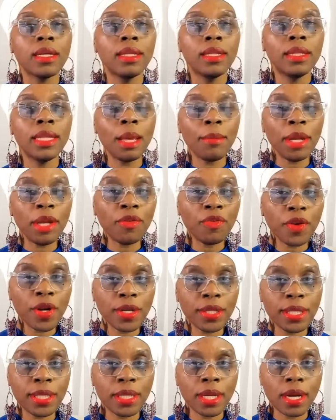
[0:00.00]
Let me
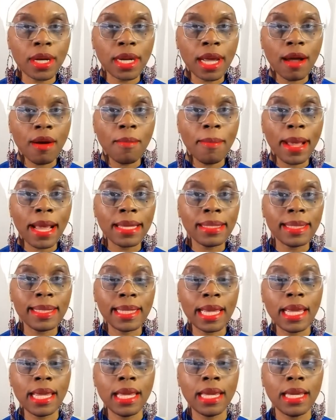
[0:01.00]
first start out by
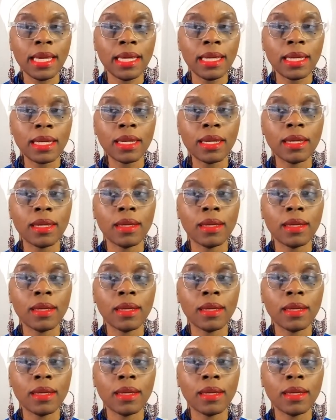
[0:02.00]
saying,